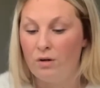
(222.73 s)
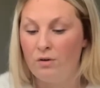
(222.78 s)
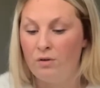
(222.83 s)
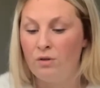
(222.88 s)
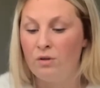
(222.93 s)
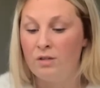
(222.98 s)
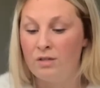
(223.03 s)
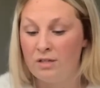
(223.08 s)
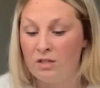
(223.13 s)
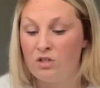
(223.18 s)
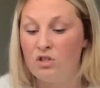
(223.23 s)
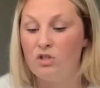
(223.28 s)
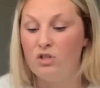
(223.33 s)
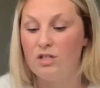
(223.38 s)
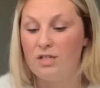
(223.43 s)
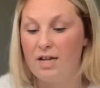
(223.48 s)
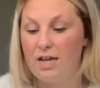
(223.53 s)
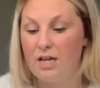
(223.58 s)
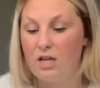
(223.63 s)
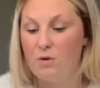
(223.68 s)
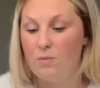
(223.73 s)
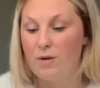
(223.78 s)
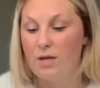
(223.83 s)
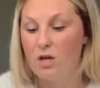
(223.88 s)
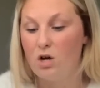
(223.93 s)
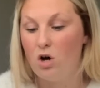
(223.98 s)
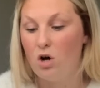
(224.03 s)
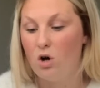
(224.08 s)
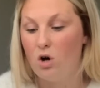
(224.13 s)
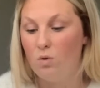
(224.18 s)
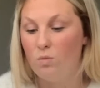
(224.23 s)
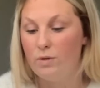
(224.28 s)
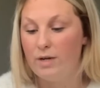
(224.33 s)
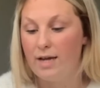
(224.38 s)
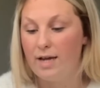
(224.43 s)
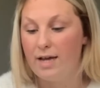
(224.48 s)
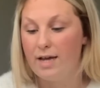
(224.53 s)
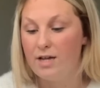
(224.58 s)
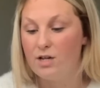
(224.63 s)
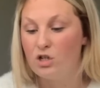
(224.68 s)
in your old
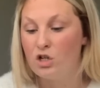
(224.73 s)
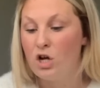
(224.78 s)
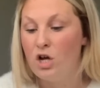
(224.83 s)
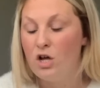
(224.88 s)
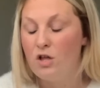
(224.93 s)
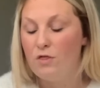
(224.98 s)
age.